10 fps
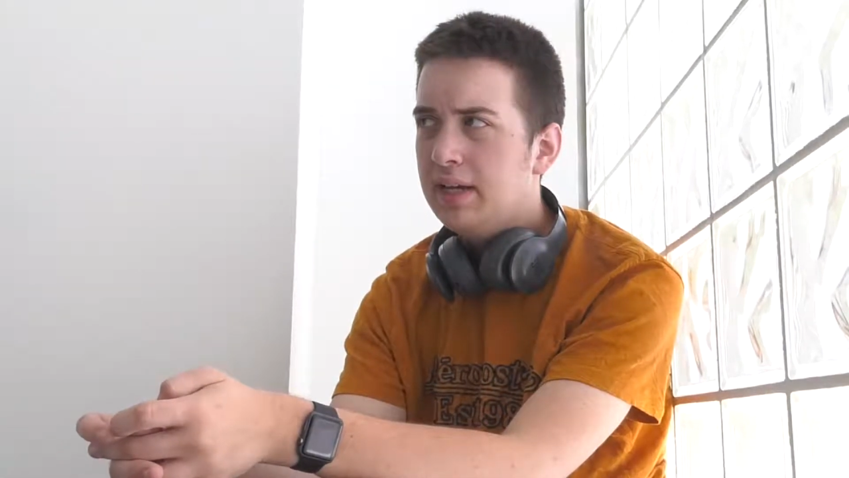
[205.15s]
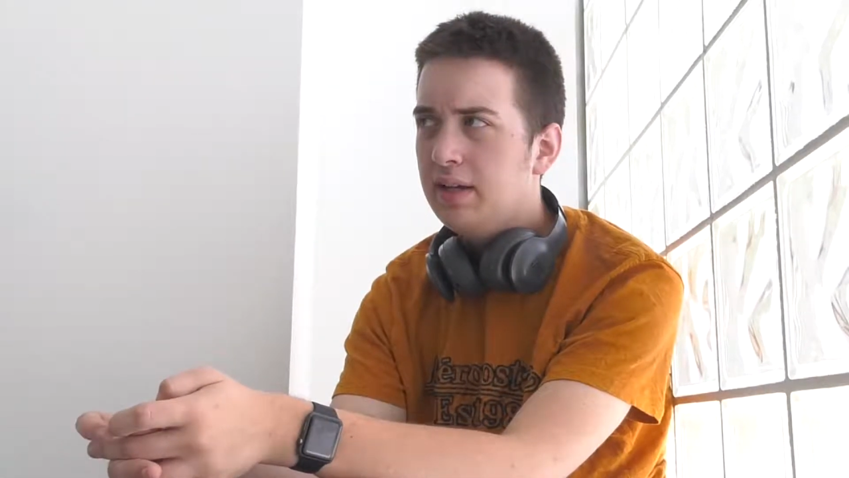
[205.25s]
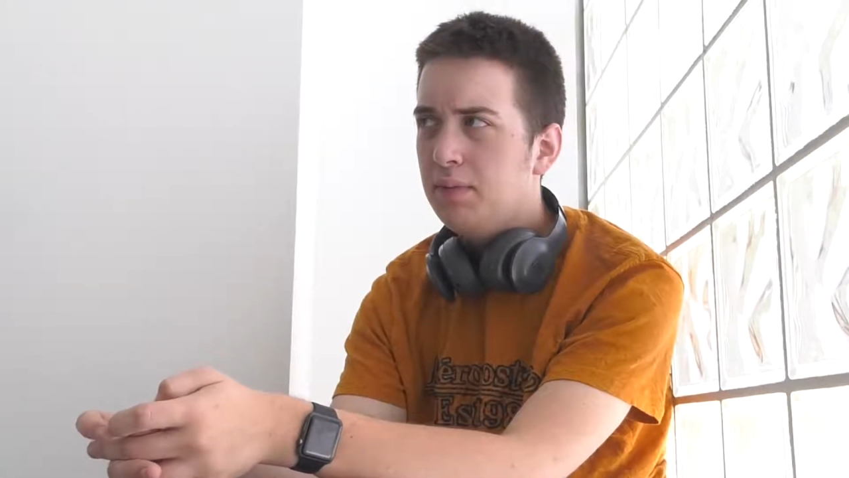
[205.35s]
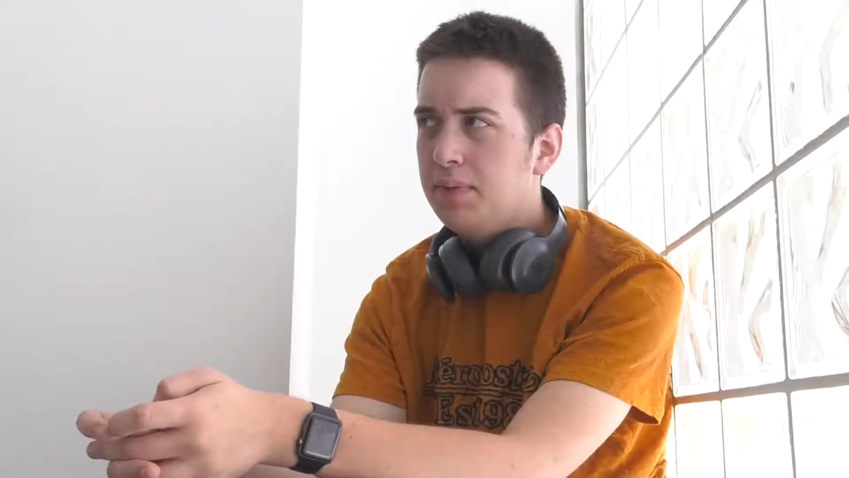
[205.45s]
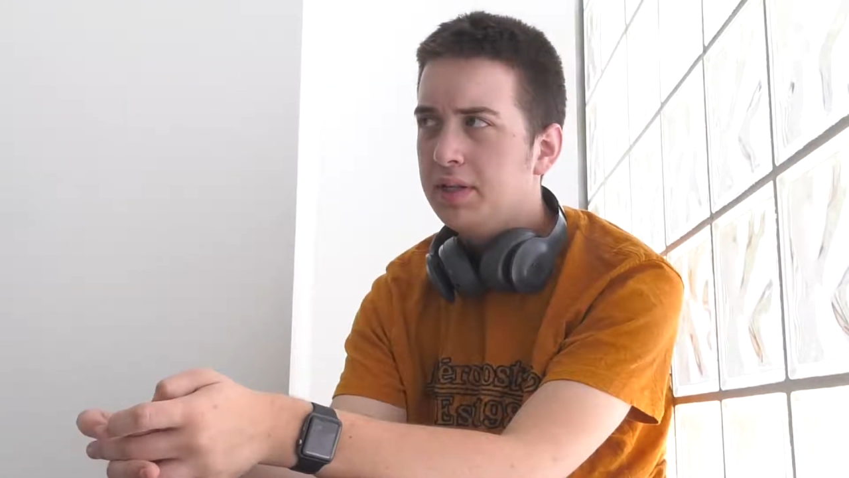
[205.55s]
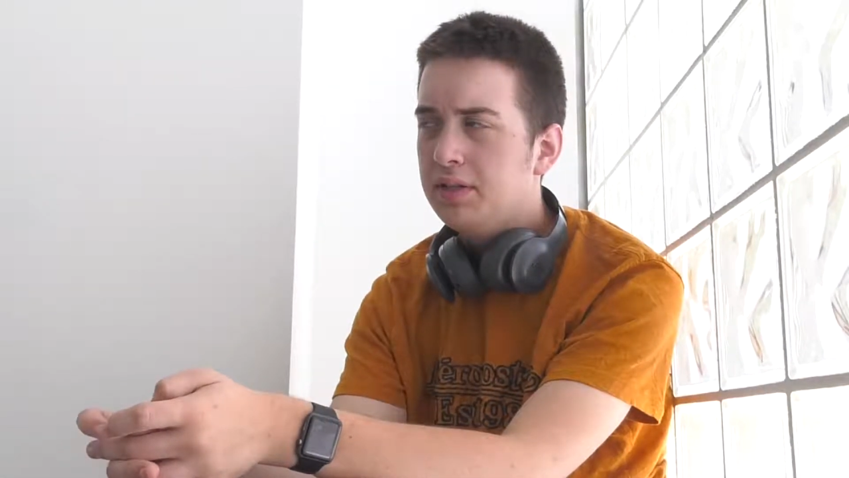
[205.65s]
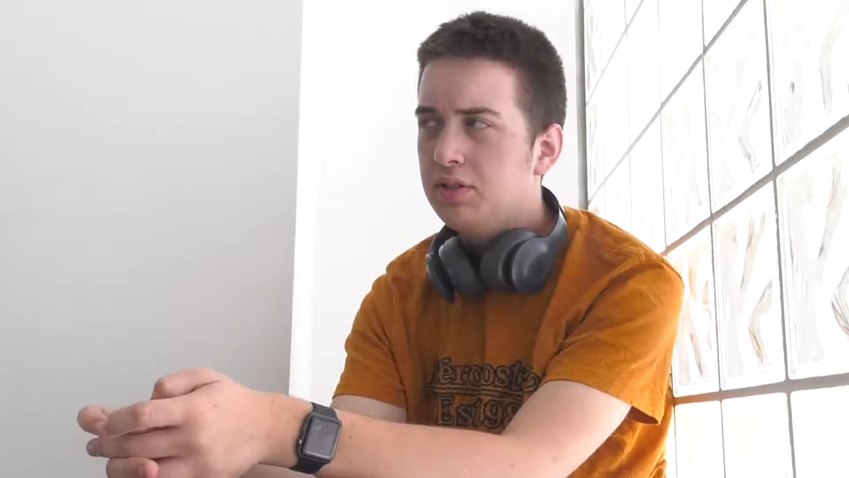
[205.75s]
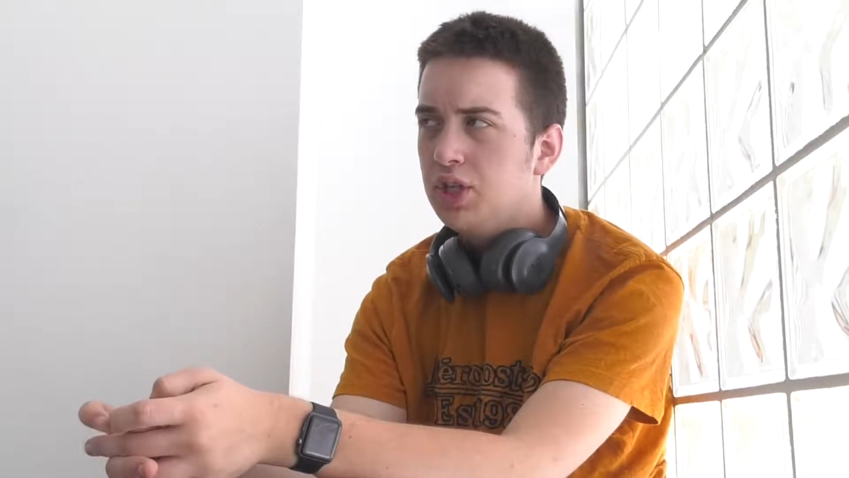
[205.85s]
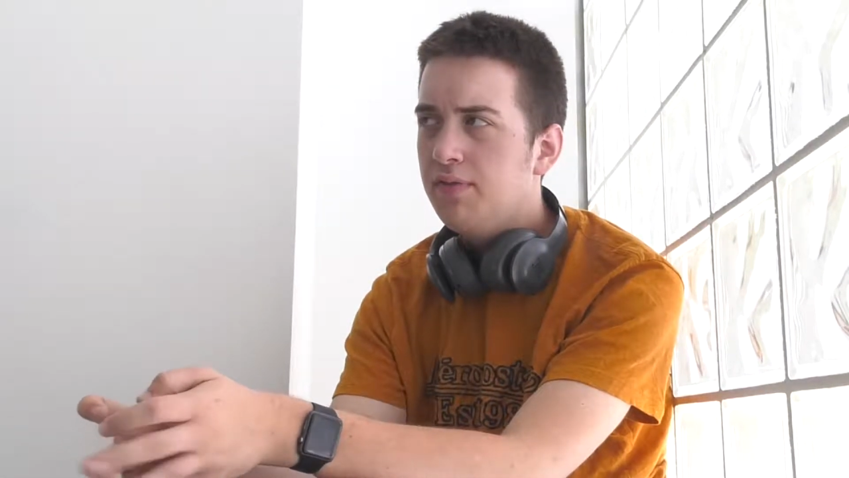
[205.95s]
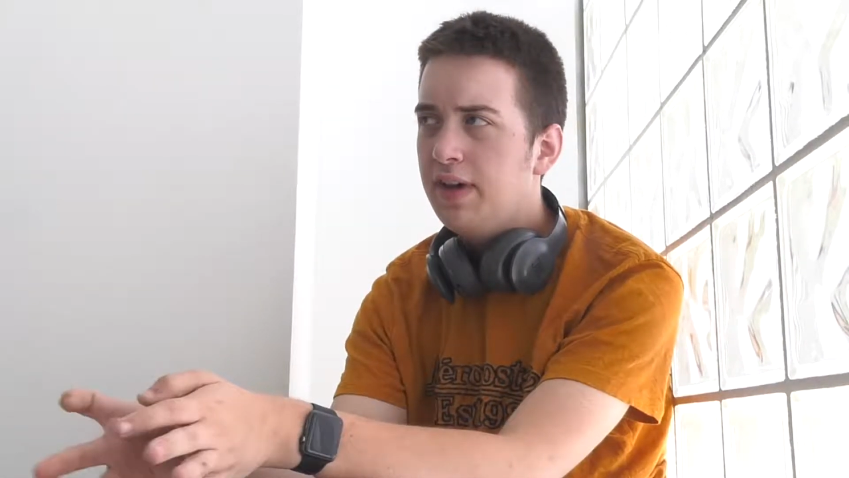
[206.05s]
of helping
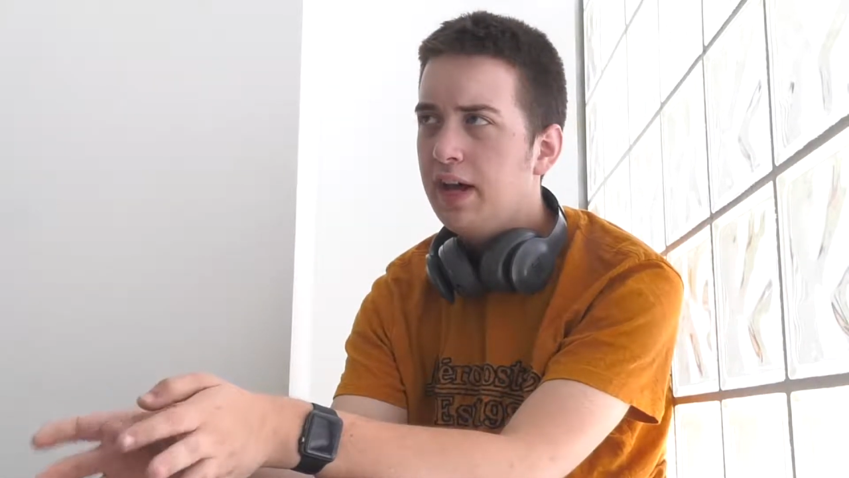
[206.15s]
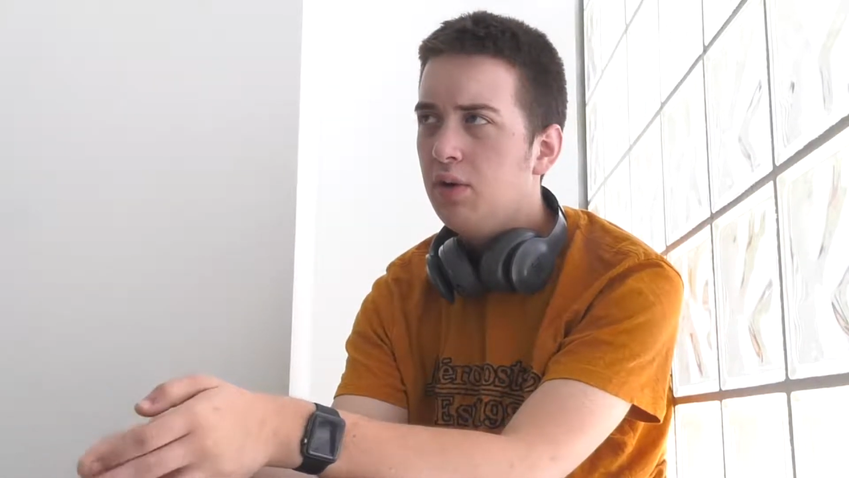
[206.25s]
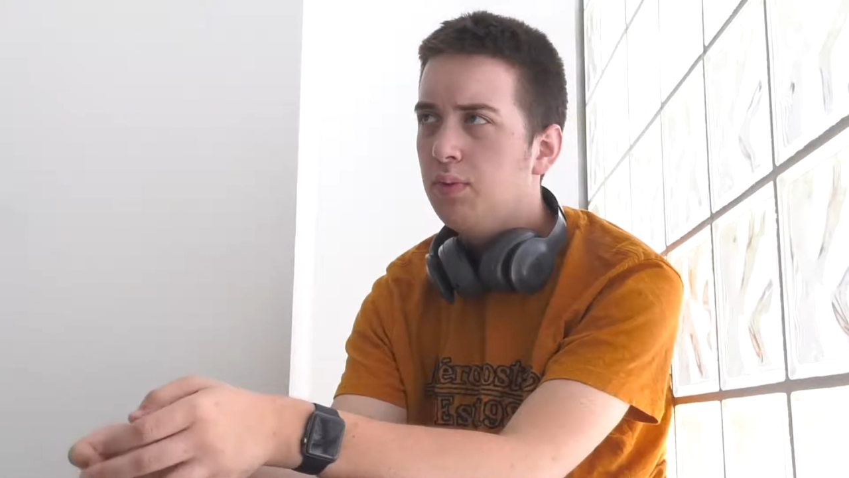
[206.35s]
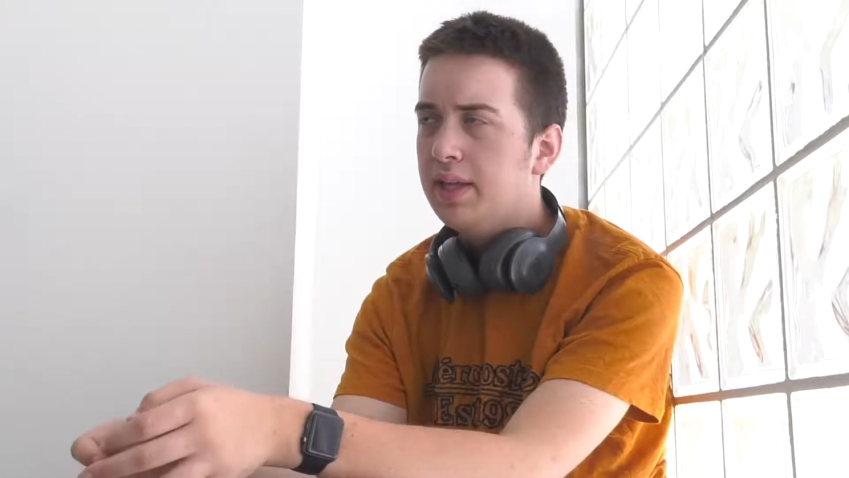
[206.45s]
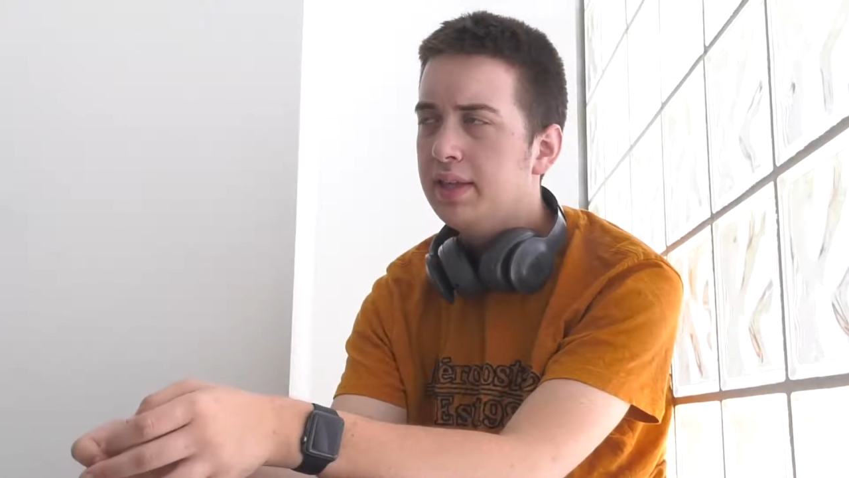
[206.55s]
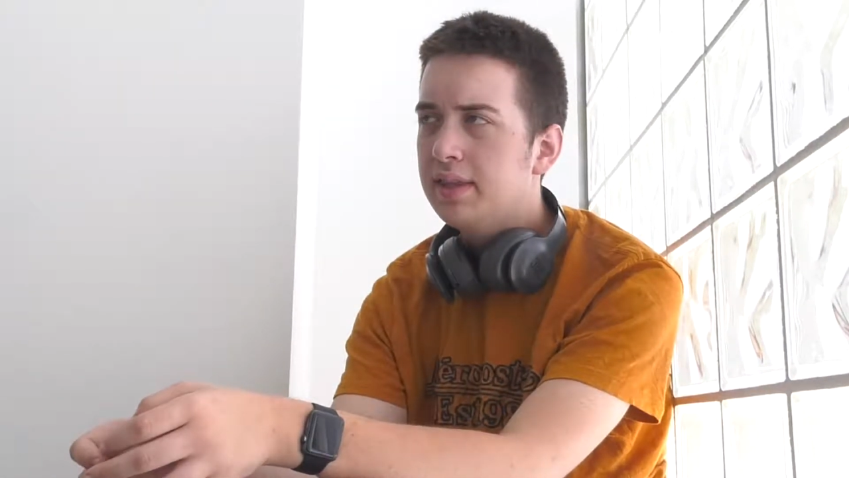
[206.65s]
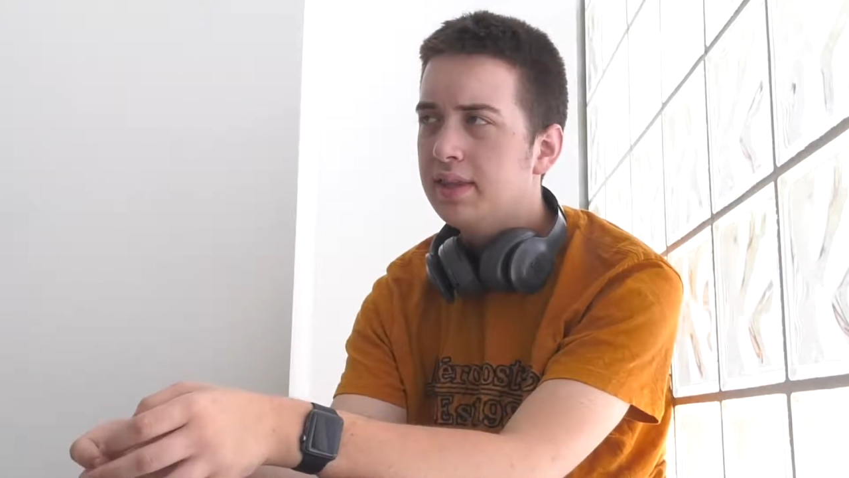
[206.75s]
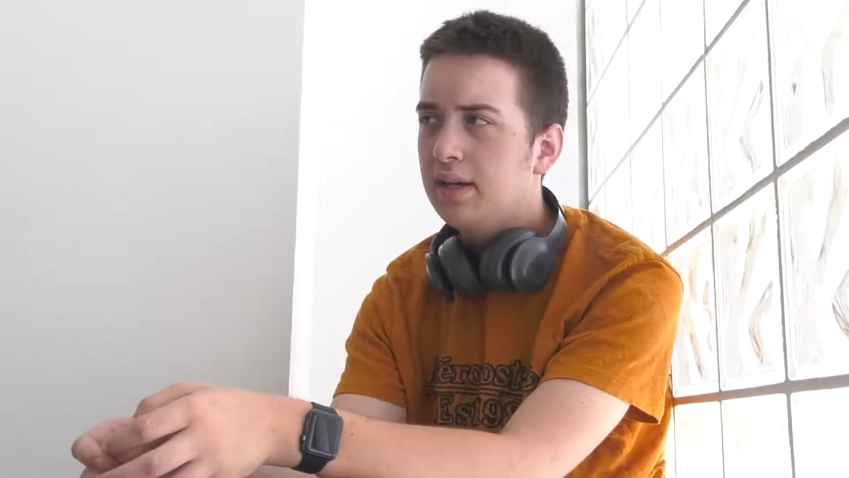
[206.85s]
Jeff out with